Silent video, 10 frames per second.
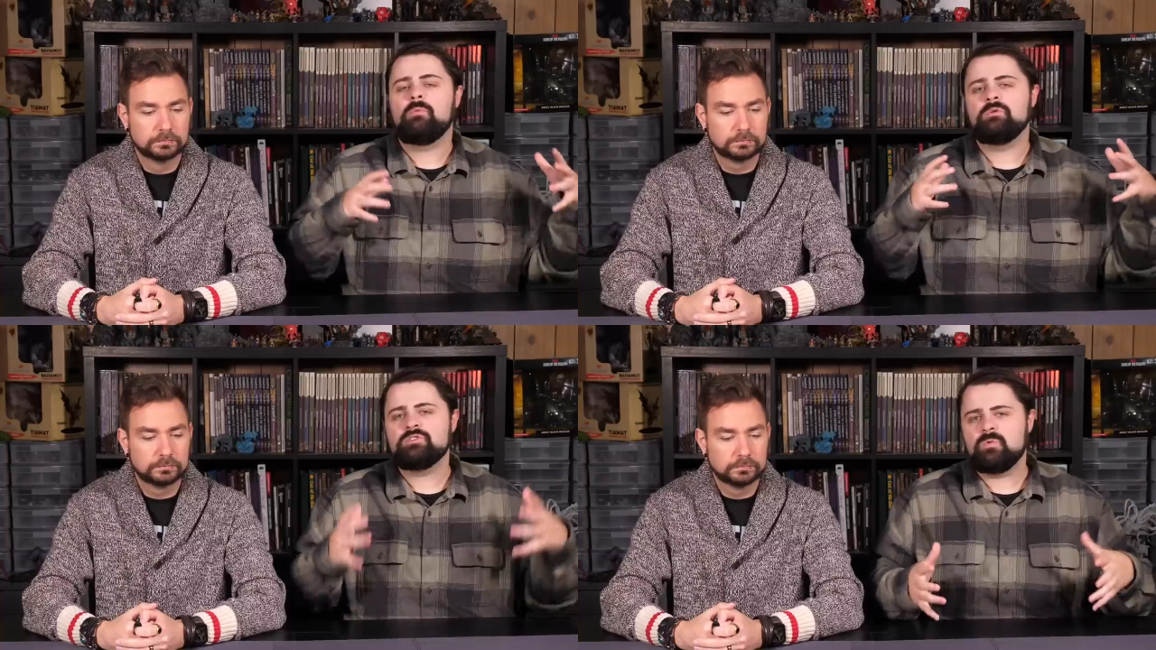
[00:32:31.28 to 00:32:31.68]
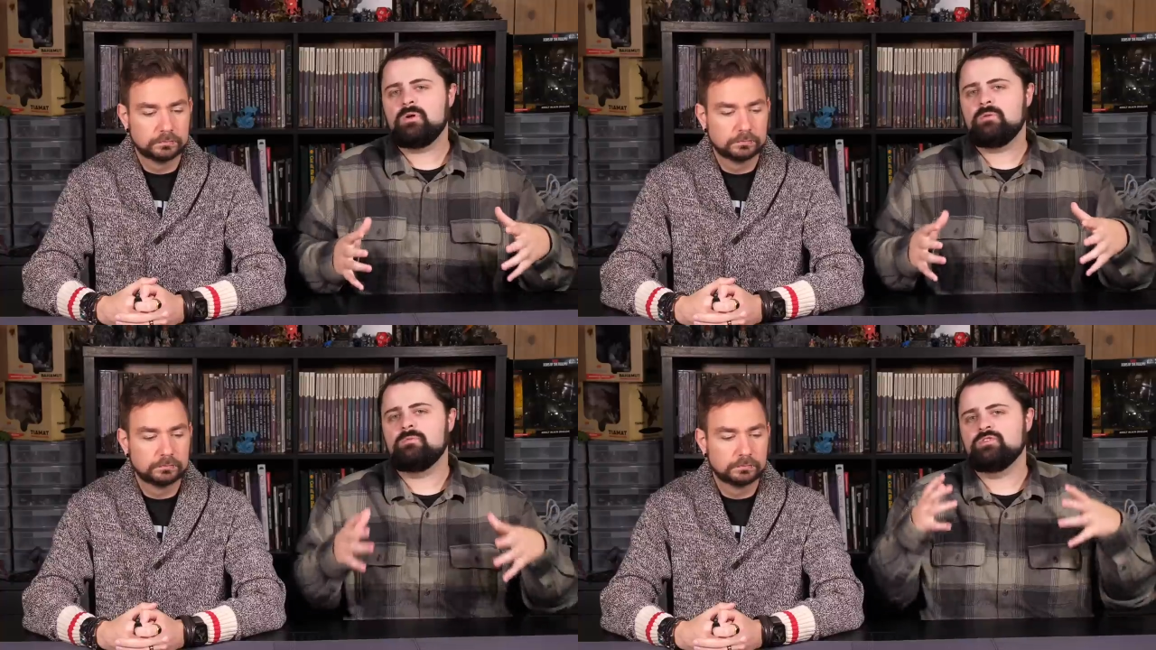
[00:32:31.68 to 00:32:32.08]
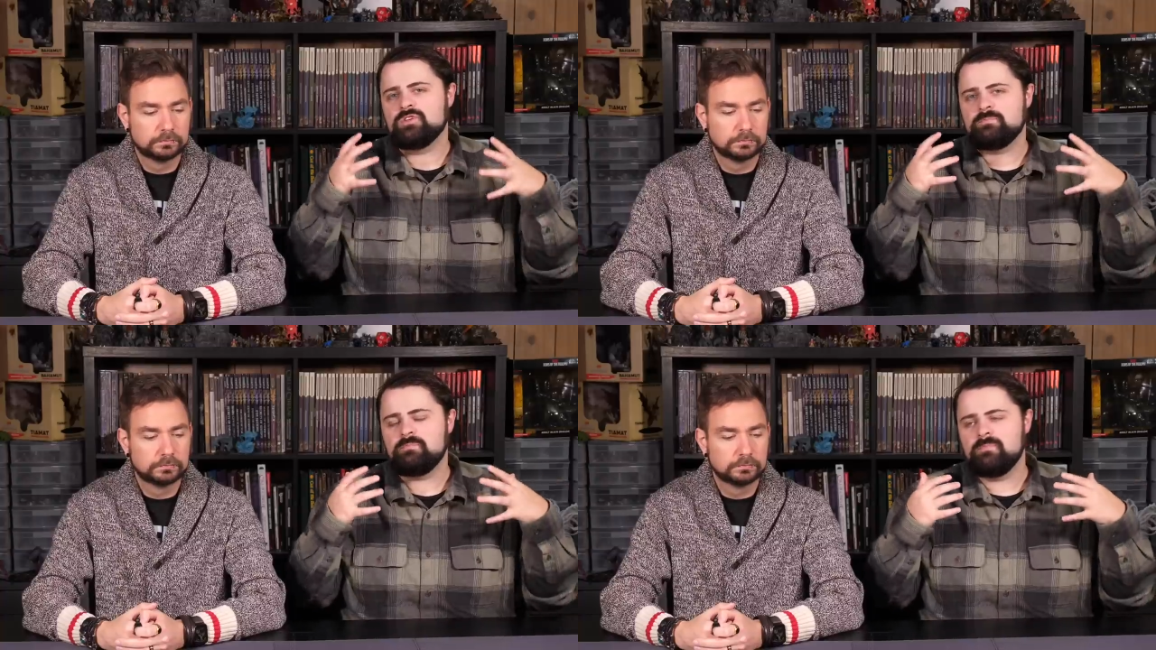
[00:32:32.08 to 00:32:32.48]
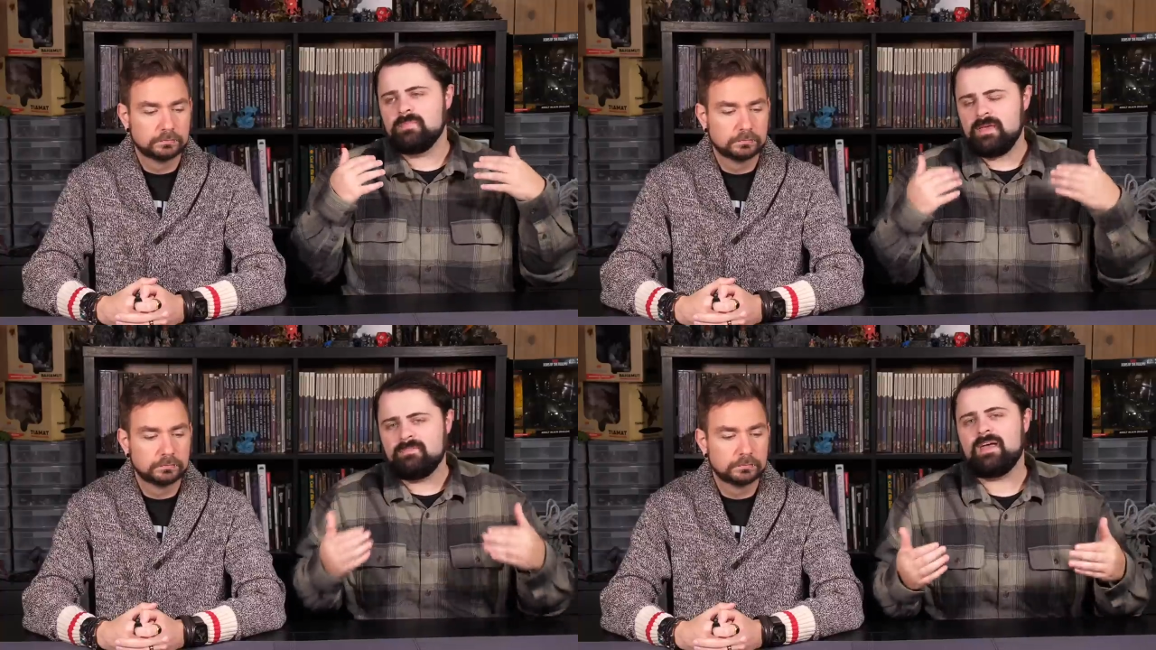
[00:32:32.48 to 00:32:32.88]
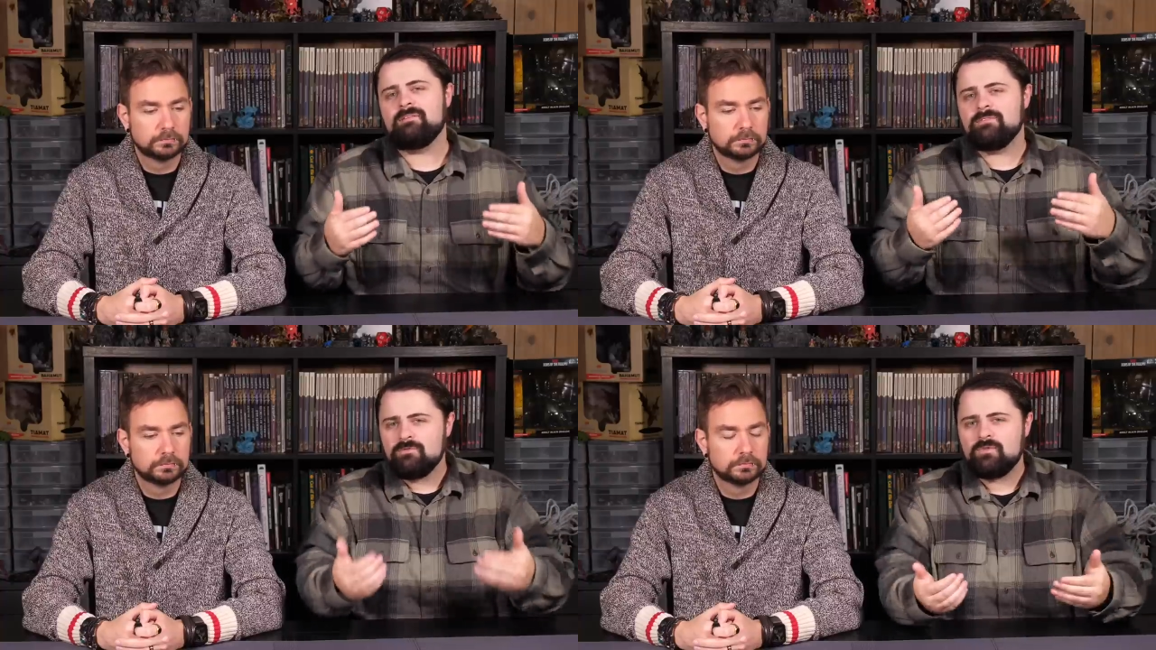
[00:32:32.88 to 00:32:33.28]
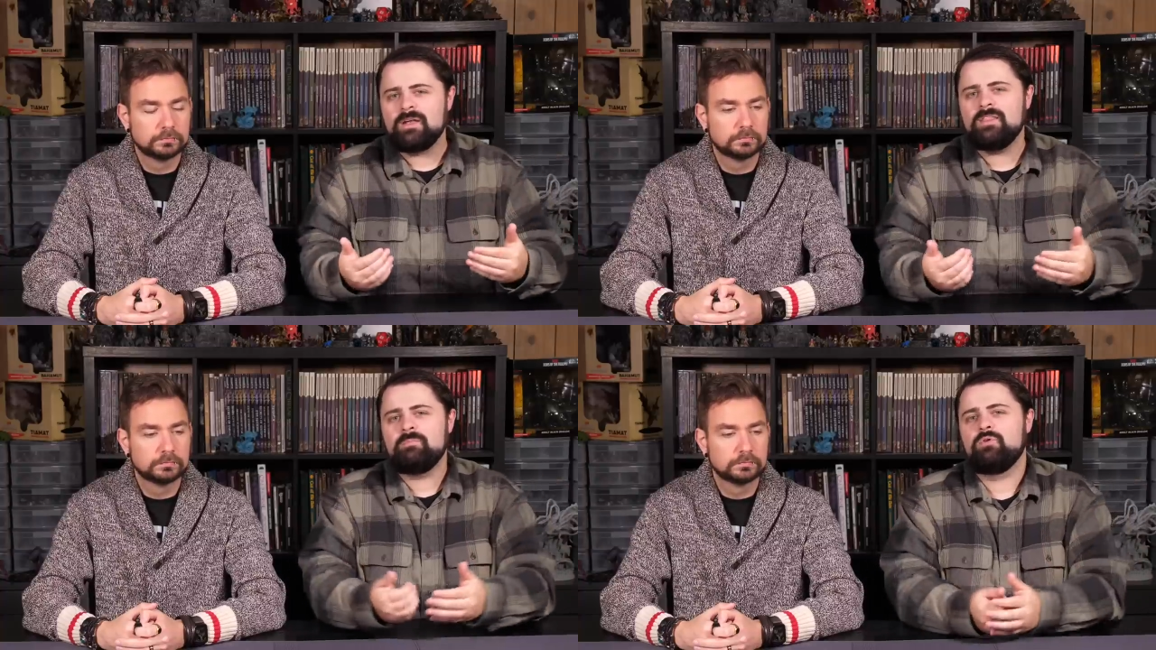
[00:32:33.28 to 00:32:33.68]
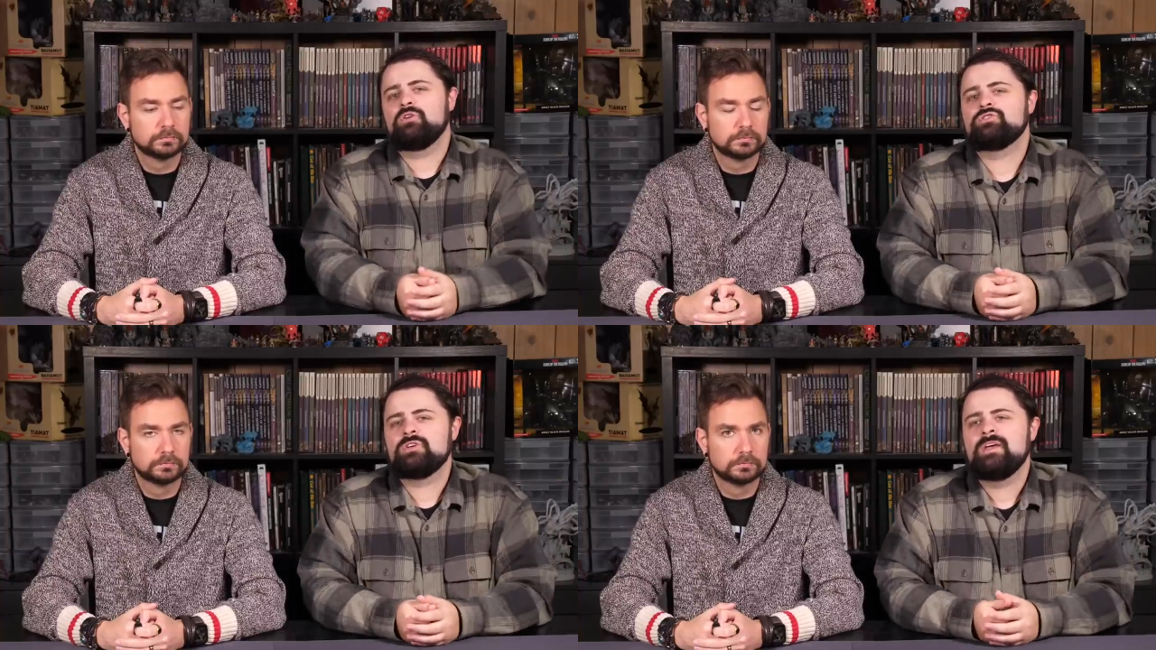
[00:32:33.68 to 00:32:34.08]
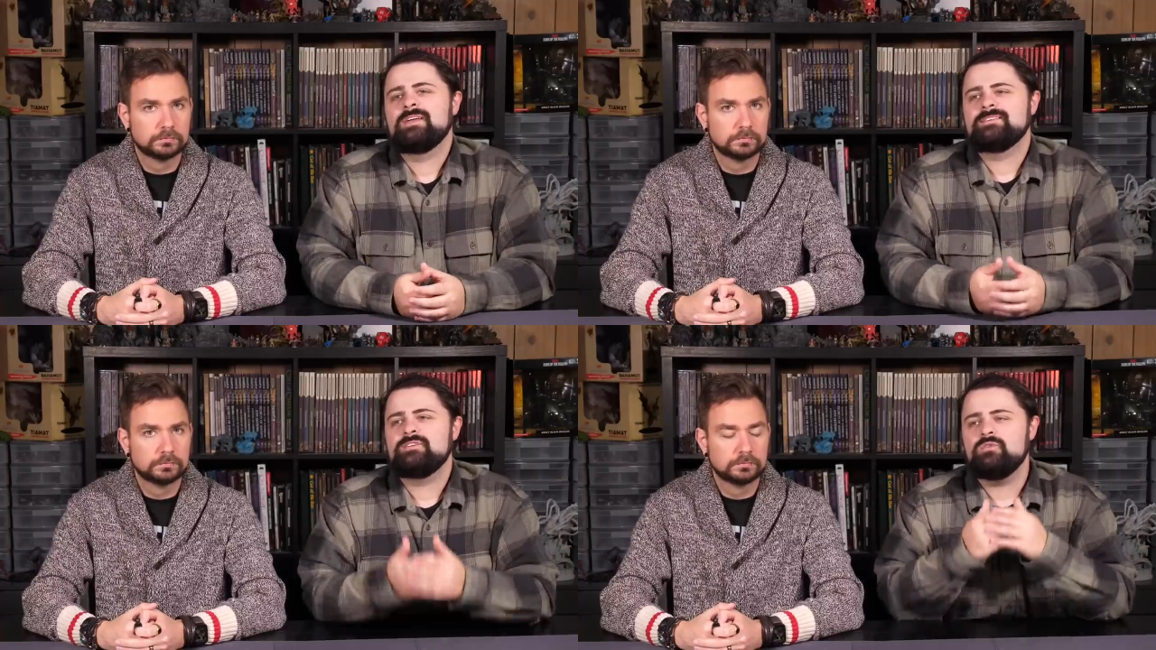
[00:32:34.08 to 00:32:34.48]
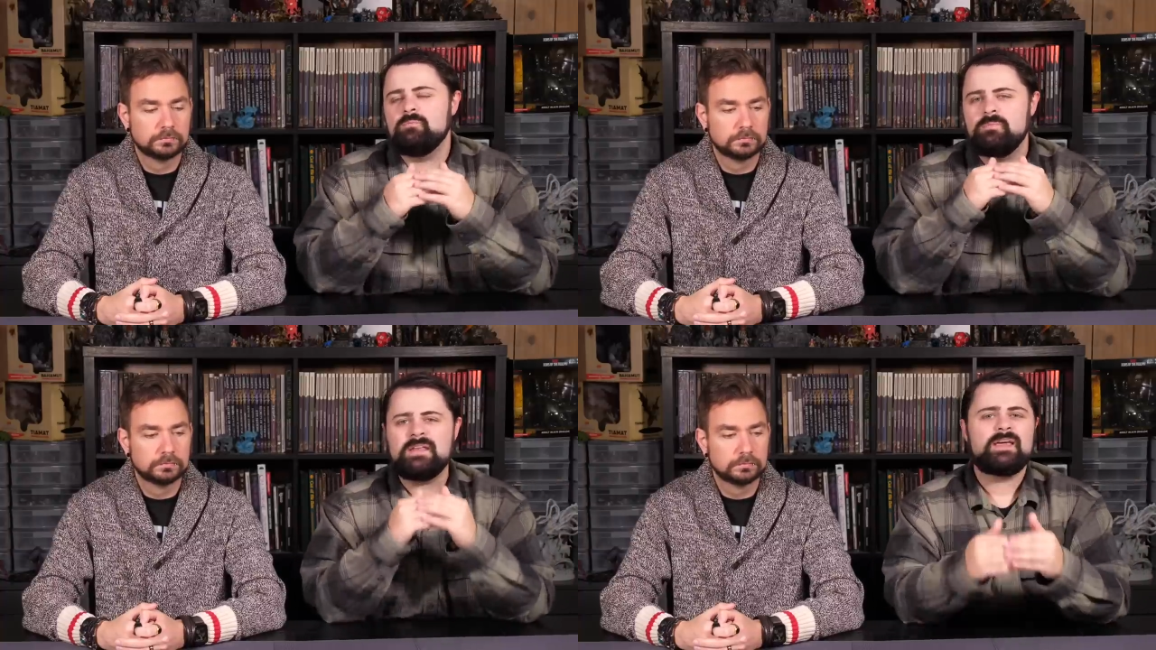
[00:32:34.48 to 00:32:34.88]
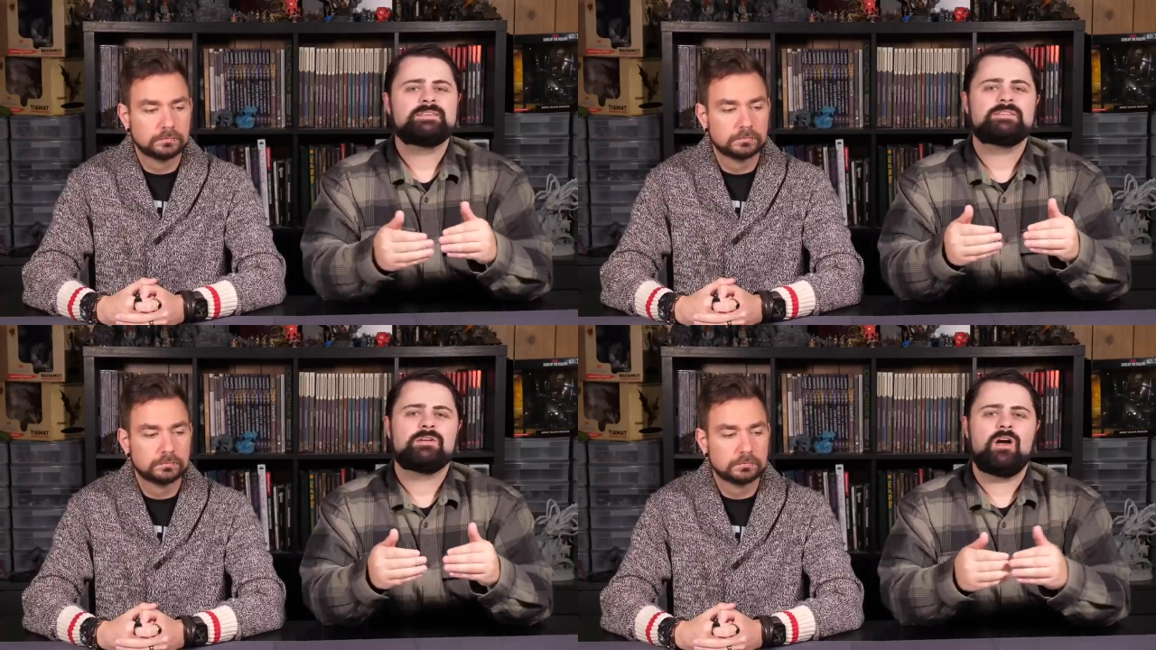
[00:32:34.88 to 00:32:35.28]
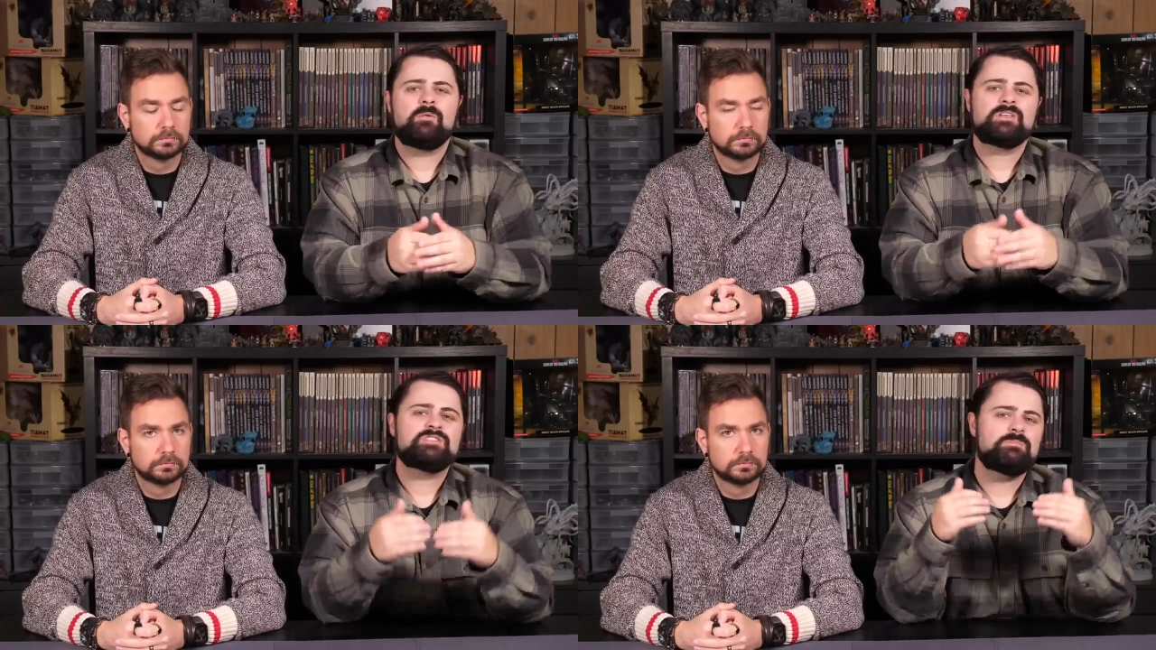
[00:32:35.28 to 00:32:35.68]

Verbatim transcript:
Speaker 1: we just want to just give that friendly push to be nice in the comments,